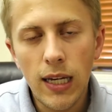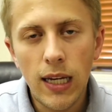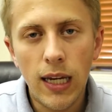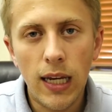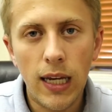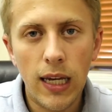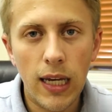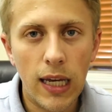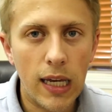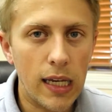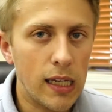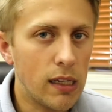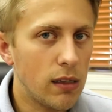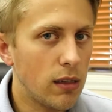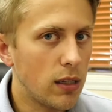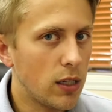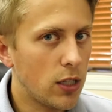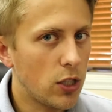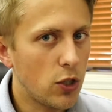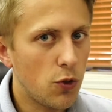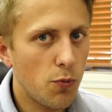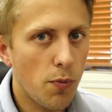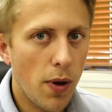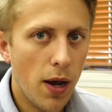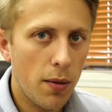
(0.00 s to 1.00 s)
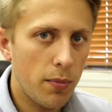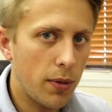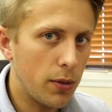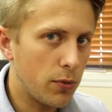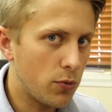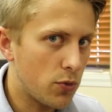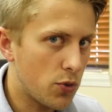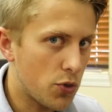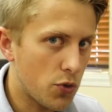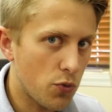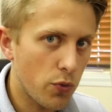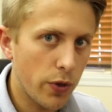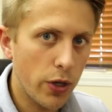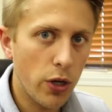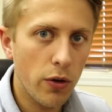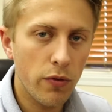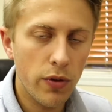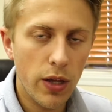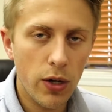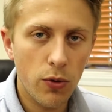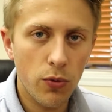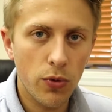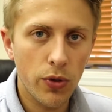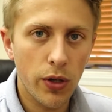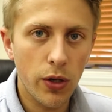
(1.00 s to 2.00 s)
And you might be able to just read over
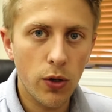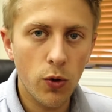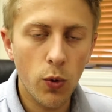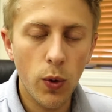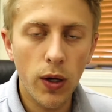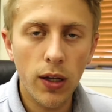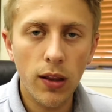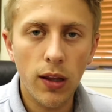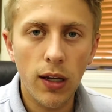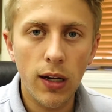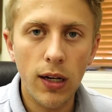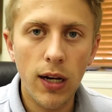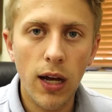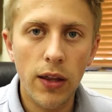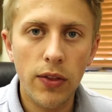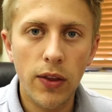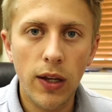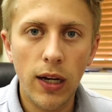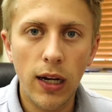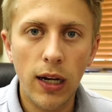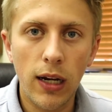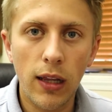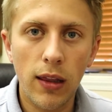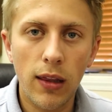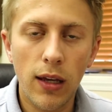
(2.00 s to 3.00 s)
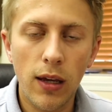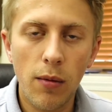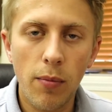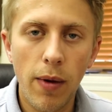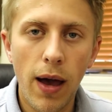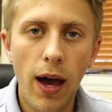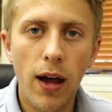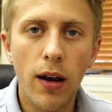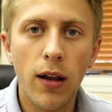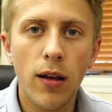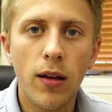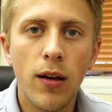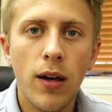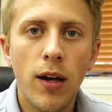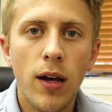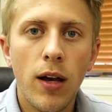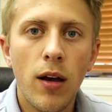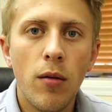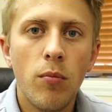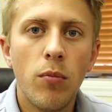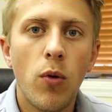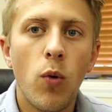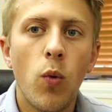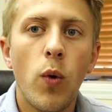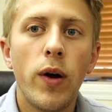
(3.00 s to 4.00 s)
that really quickly, not think anything about it.
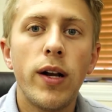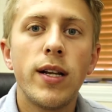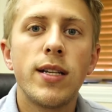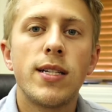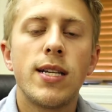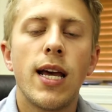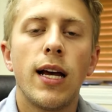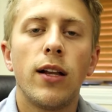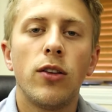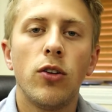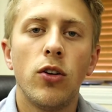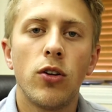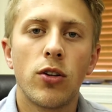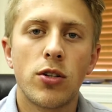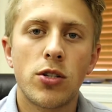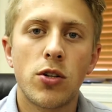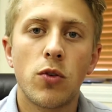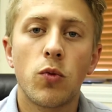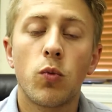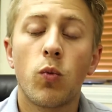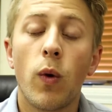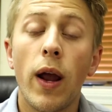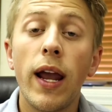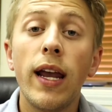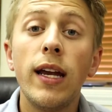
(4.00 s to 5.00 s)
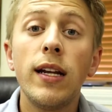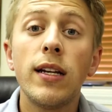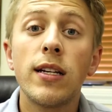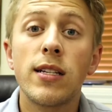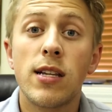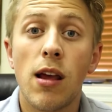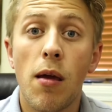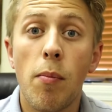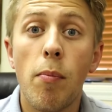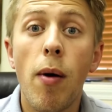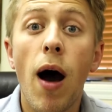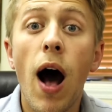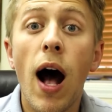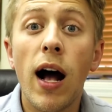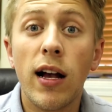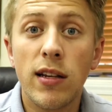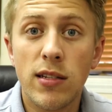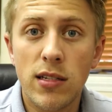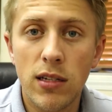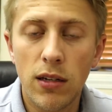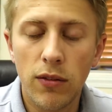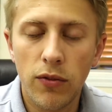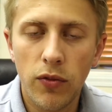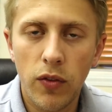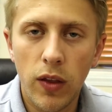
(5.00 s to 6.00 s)
But what does that look? So rain is a
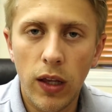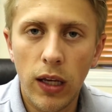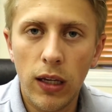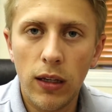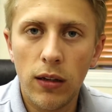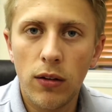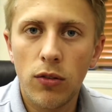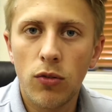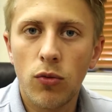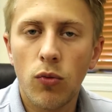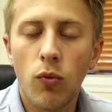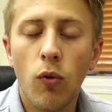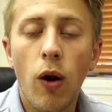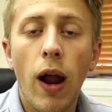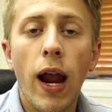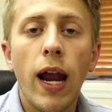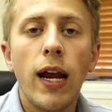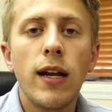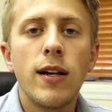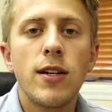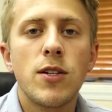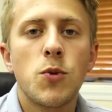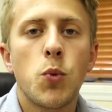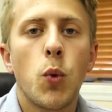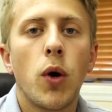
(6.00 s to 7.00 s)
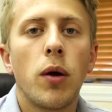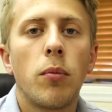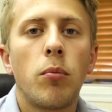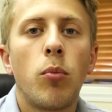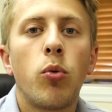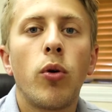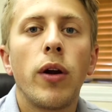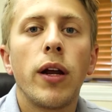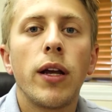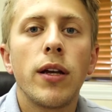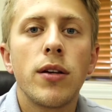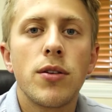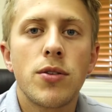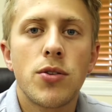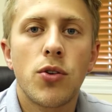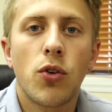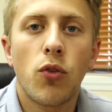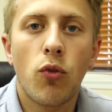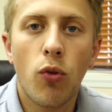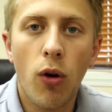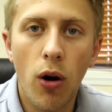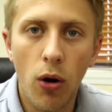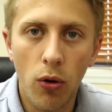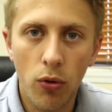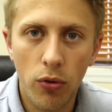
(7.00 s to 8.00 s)
positive thing. Rain is what brings
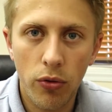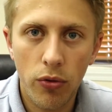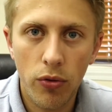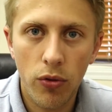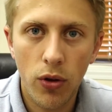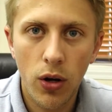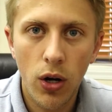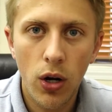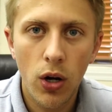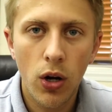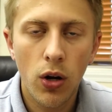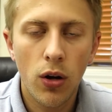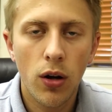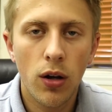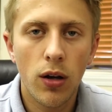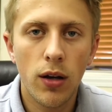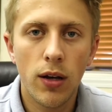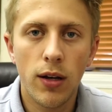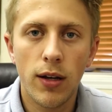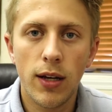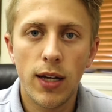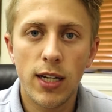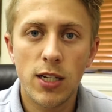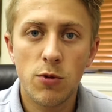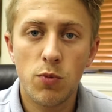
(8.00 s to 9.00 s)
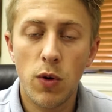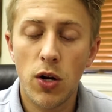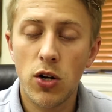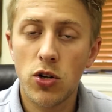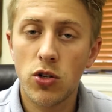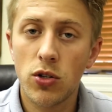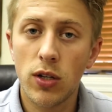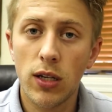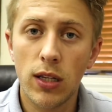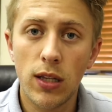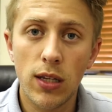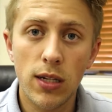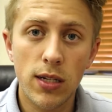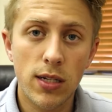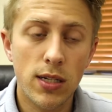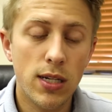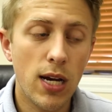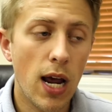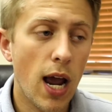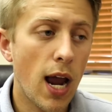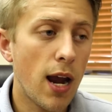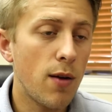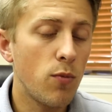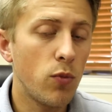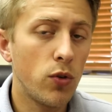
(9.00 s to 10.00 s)
growth, especially in this
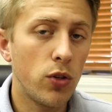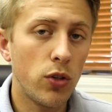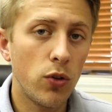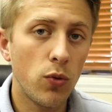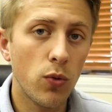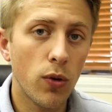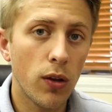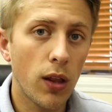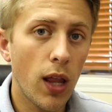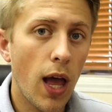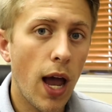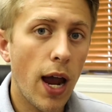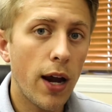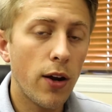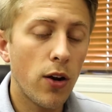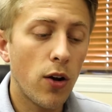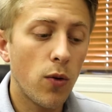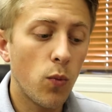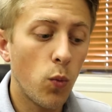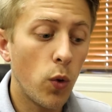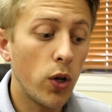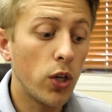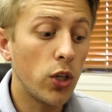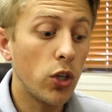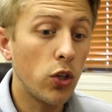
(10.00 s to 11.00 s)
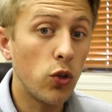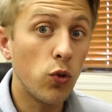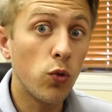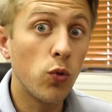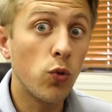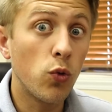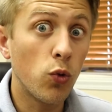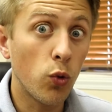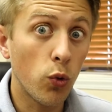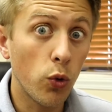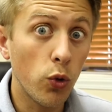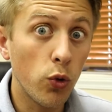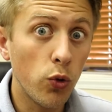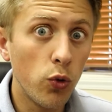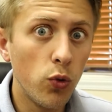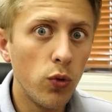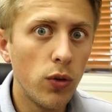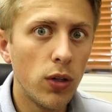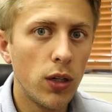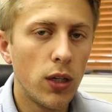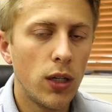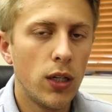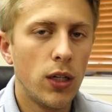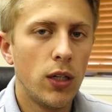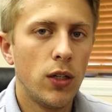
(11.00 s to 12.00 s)
time when you relied on what you
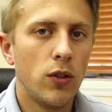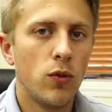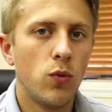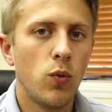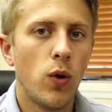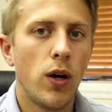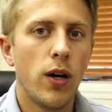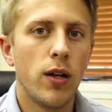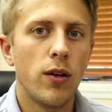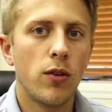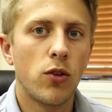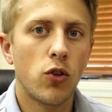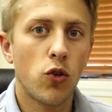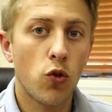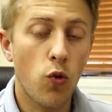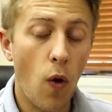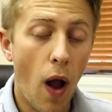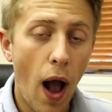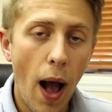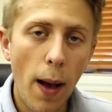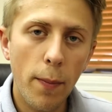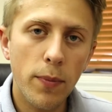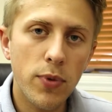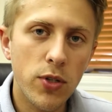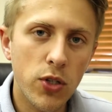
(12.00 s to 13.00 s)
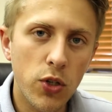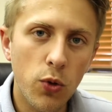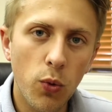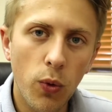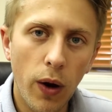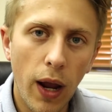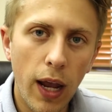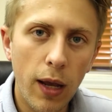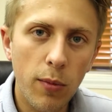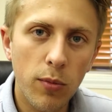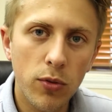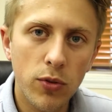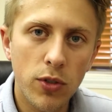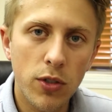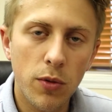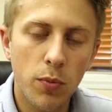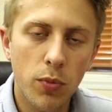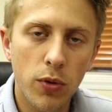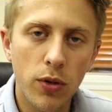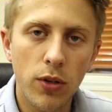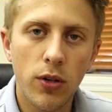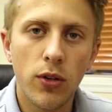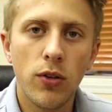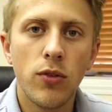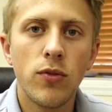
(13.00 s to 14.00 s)
grew, what crops you were able to
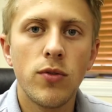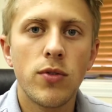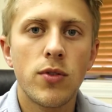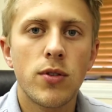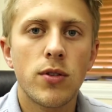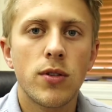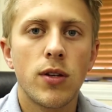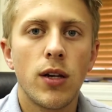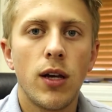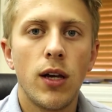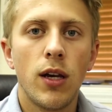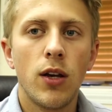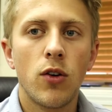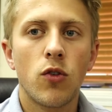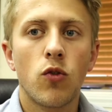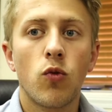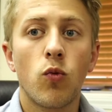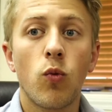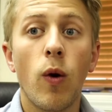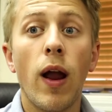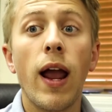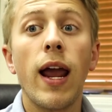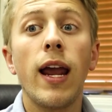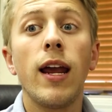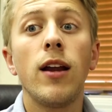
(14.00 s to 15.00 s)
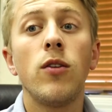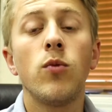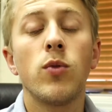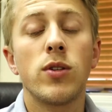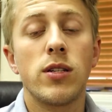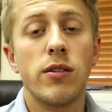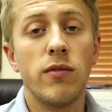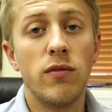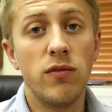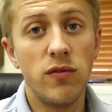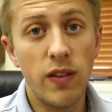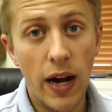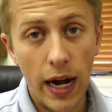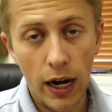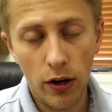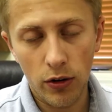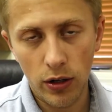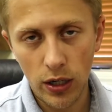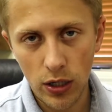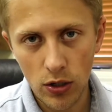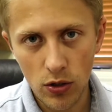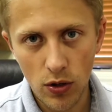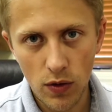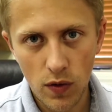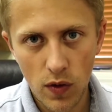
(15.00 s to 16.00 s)
produce. Rain was a
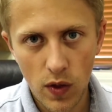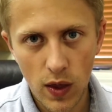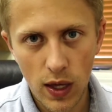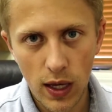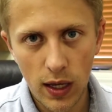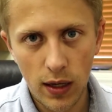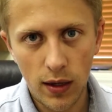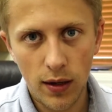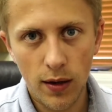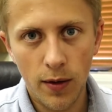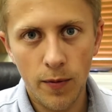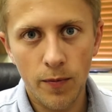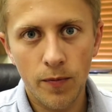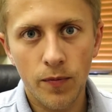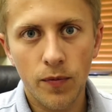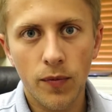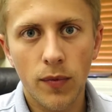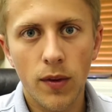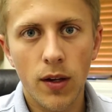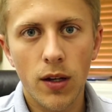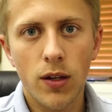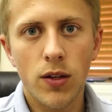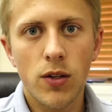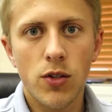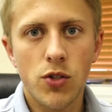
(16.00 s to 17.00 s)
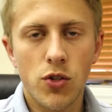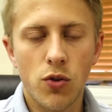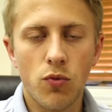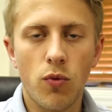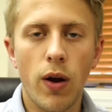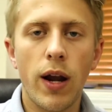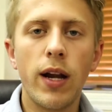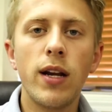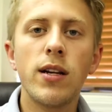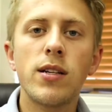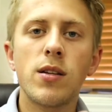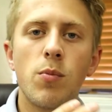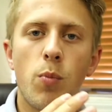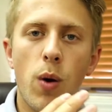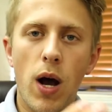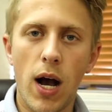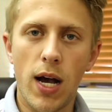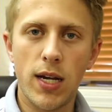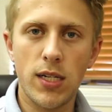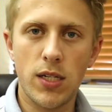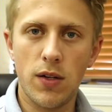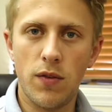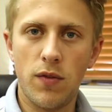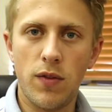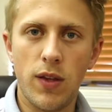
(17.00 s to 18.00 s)
very good thing. So rain is a
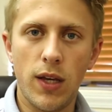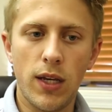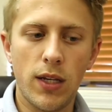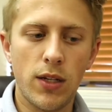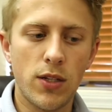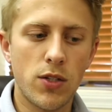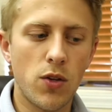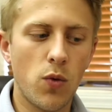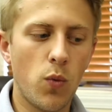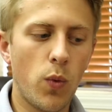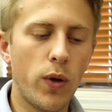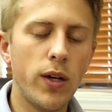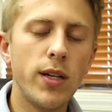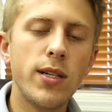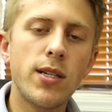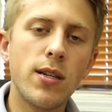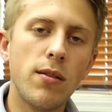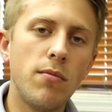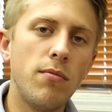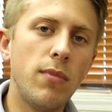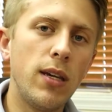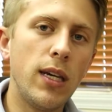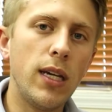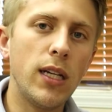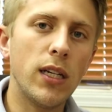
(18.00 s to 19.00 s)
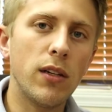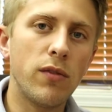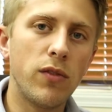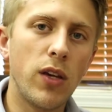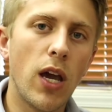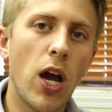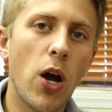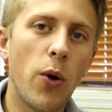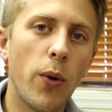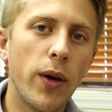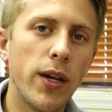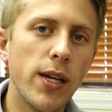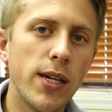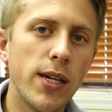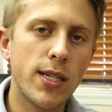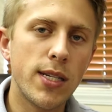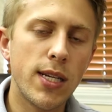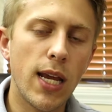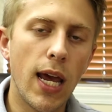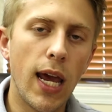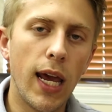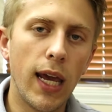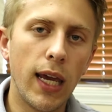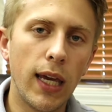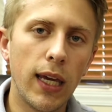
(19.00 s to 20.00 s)
positive thing. So what does it mean if Yahweh
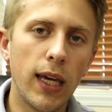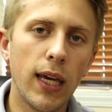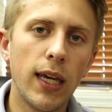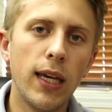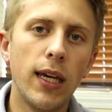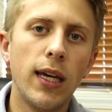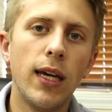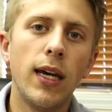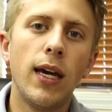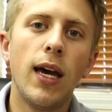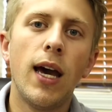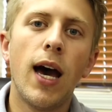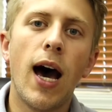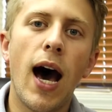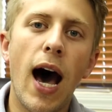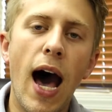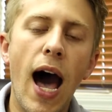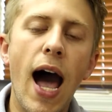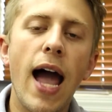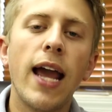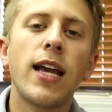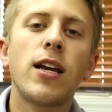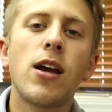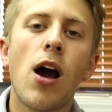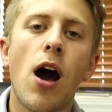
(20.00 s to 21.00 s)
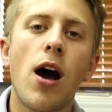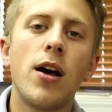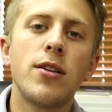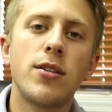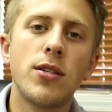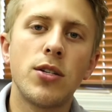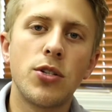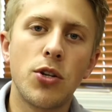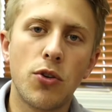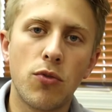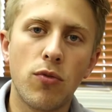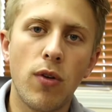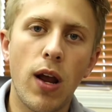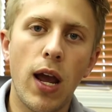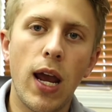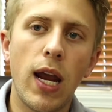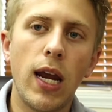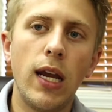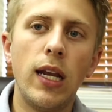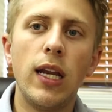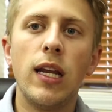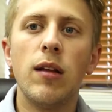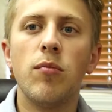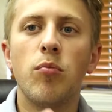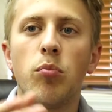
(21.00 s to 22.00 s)
saying, I cause it to
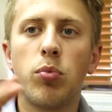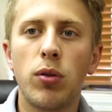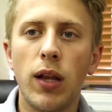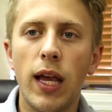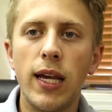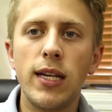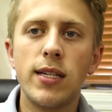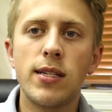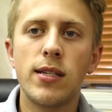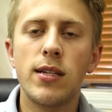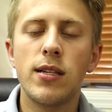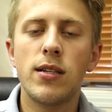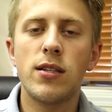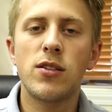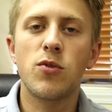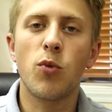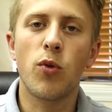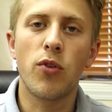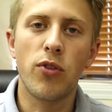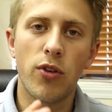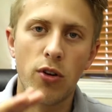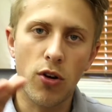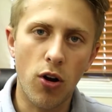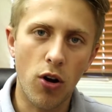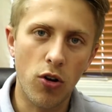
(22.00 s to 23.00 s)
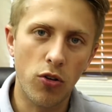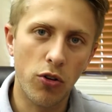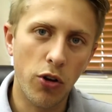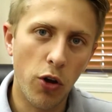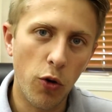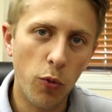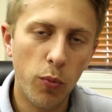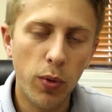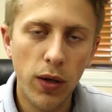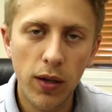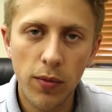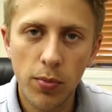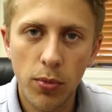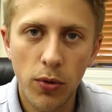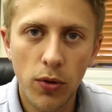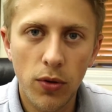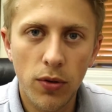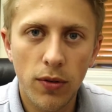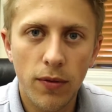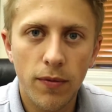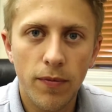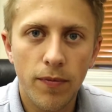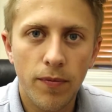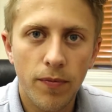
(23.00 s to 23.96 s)
rain in places where there are no people?